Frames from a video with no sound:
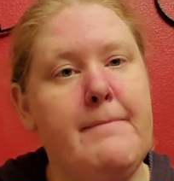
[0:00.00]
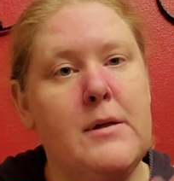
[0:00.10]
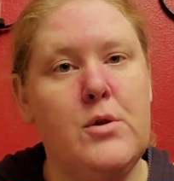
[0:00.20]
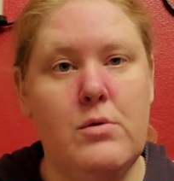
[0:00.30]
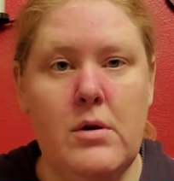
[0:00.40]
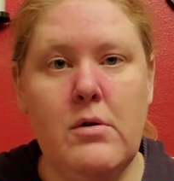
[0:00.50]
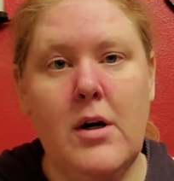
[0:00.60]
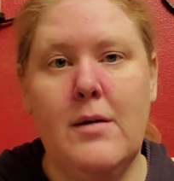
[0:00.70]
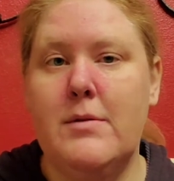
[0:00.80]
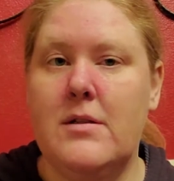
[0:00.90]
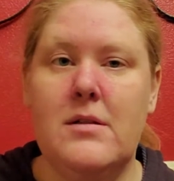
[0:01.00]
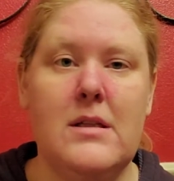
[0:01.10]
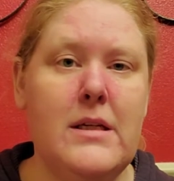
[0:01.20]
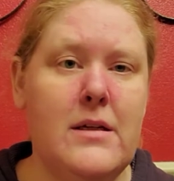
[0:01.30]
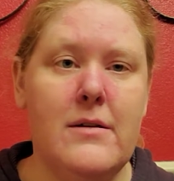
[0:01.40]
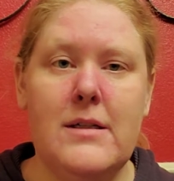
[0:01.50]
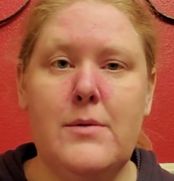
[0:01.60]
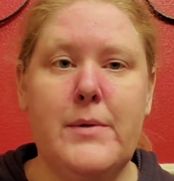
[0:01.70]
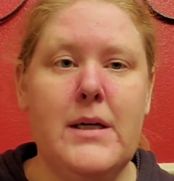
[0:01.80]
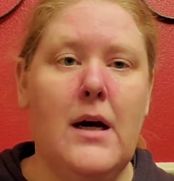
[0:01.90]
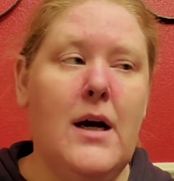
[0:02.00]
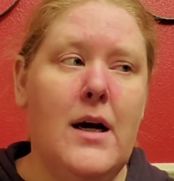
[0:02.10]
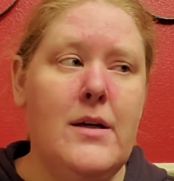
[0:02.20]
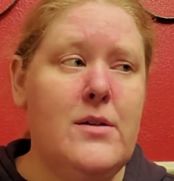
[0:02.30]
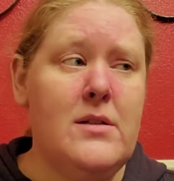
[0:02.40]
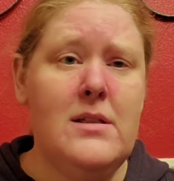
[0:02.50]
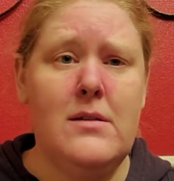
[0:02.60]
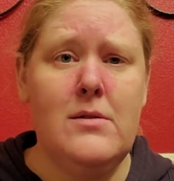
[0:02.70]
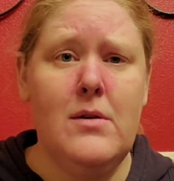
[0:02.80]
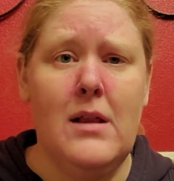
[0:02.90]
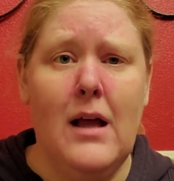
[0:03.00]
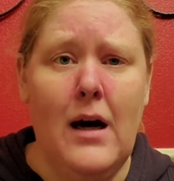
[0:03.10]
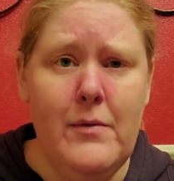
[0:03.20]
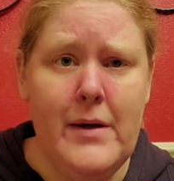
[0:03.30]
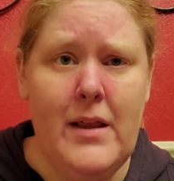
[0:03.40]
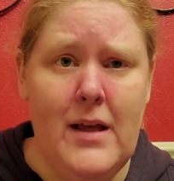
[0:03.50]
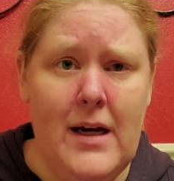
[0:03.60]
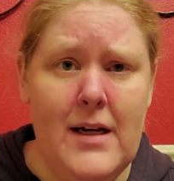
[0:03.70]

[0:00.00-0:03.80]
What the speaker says: So no carbs and just lean and greens, but you can still do a lot with that.